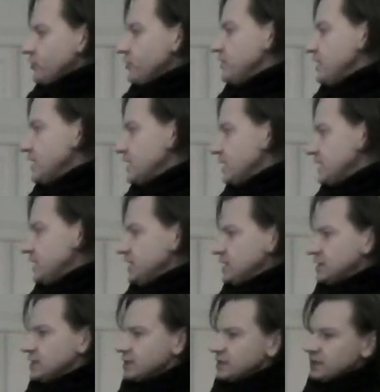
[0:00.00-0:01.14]
jacket
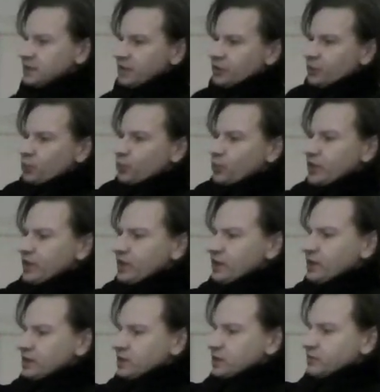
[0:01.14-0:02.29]
with
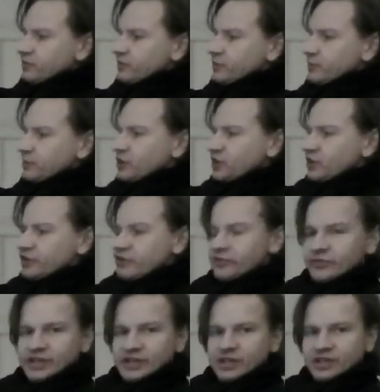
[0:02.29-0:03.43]
some
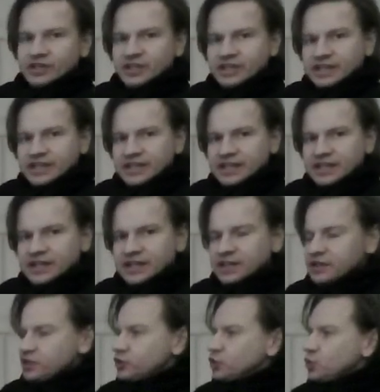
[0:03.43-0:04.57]
gathering in here,
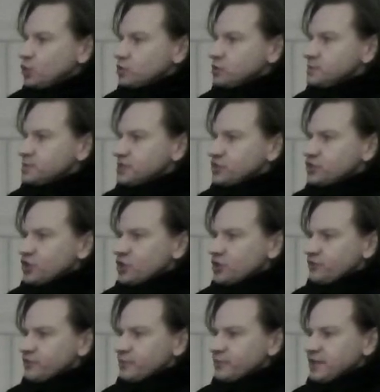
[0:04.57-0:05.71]
could also be a dart
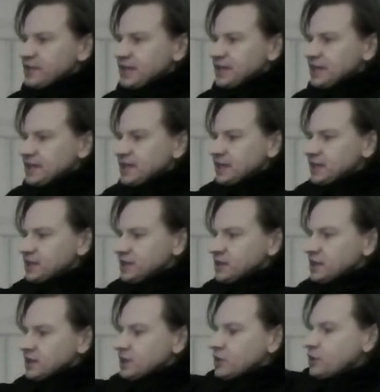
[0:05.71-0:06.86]
from the neckline.
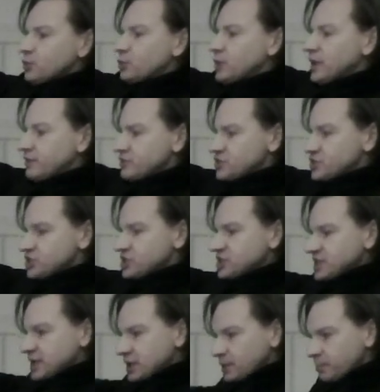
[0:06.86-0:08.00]
We have
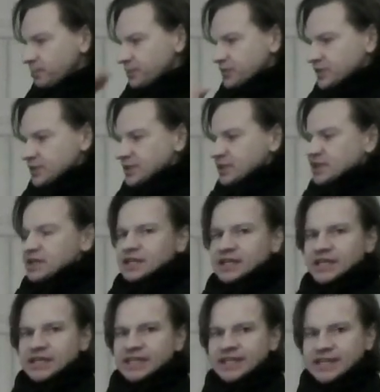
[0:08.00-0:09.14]
shaped
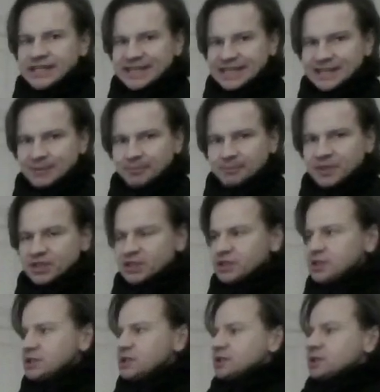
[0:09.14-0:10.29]
the lapel.
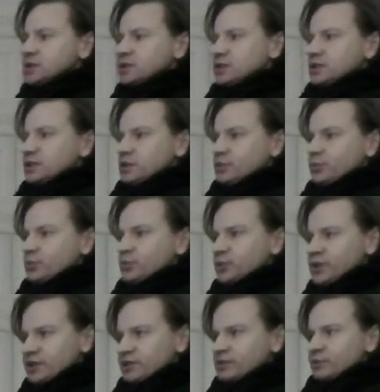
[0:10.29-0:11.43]

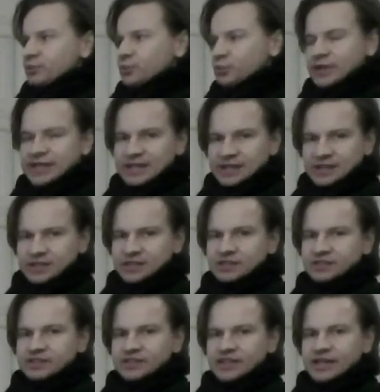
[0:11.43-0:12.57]
We will
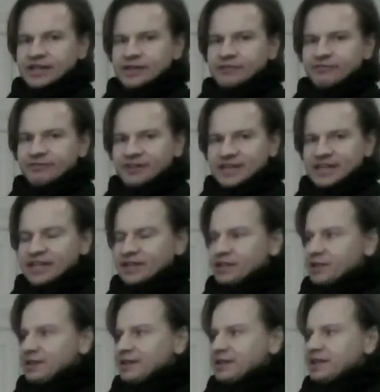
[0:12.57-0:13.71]
find
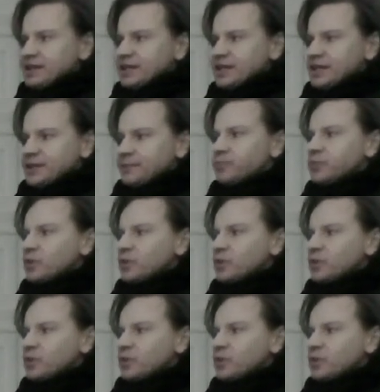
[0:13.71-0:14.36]
the